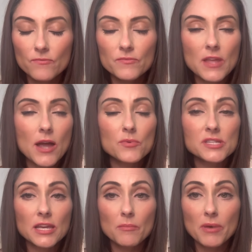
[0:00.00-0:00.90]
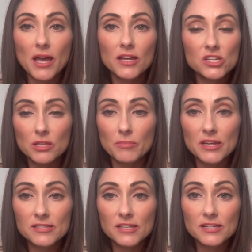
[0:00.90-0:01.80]
I would take it back to the
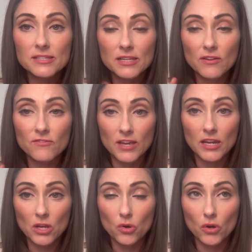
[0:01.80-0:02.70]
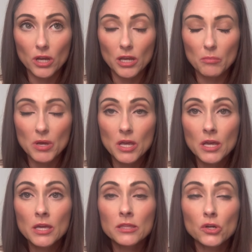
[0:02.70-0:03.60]
basics of Vanicream.
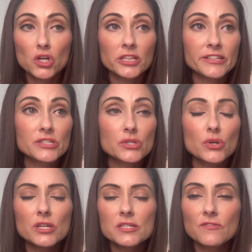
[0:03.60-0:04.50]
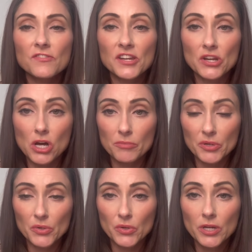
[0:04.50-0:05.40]
Their cleanser is
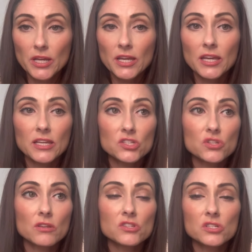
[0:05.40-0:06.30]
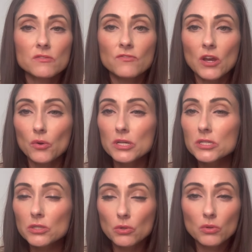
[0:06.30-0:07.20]
phenomenal. It's just very
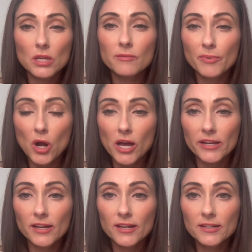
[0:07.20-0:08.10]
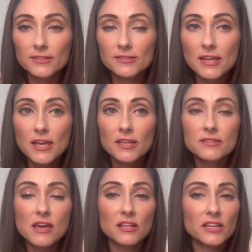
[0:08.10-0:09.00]
soothing products. It's
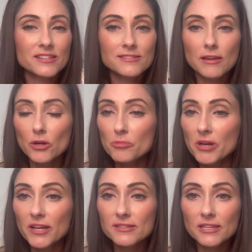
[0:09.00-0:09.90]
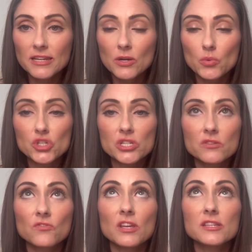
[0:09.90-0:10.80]
got a lot of ceramides in it, which is
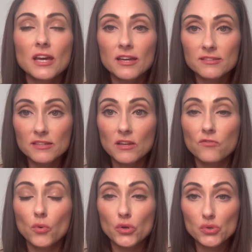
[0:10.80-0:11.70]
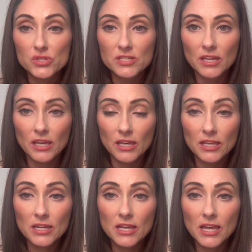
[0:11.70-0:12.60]
fantastic for your
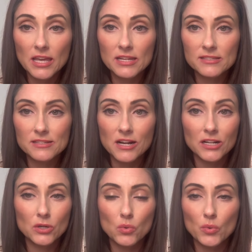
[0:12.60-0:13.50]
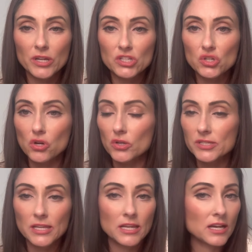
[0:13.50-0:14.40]
skin and is not going to cause
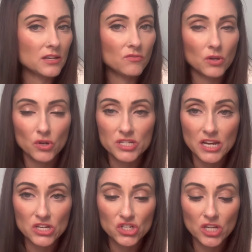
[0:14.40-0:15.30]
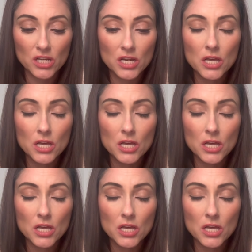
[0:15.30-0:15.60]
any kind of irritation.